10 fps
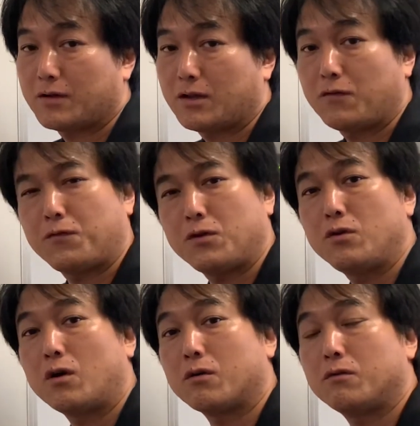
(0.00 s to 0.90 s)
If you
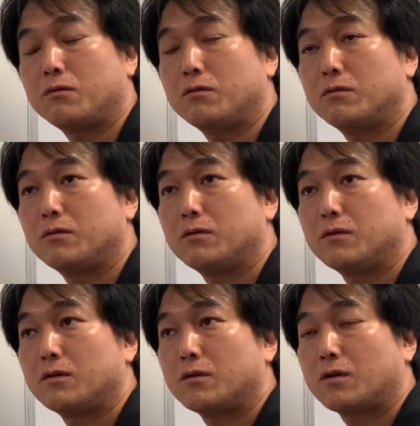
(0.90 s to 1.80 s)
know,
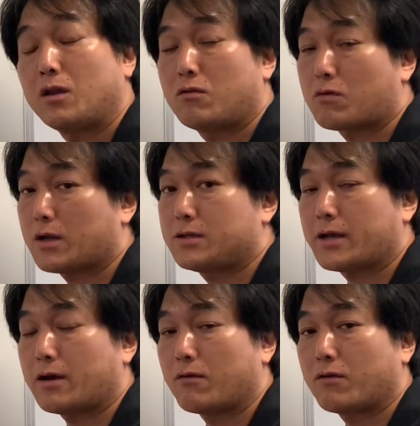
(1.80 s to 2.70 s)
can you write
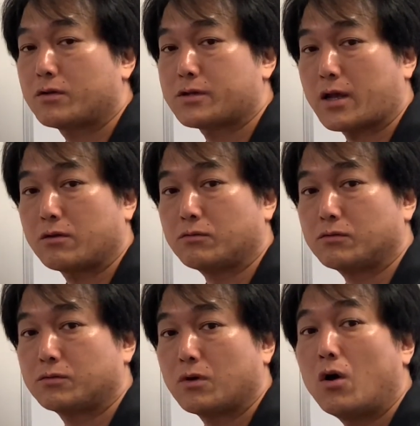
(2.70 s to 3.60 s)
down those
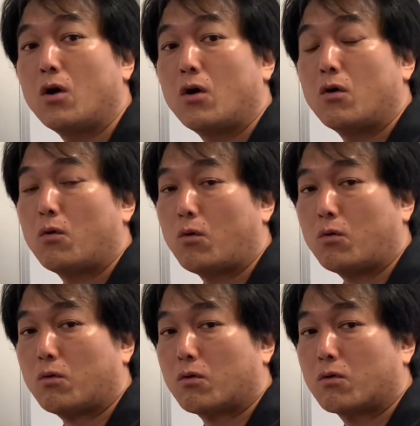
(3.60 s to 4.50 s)
angles?
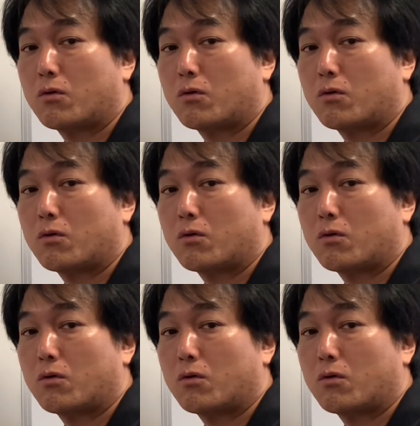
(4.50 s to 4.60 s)
Or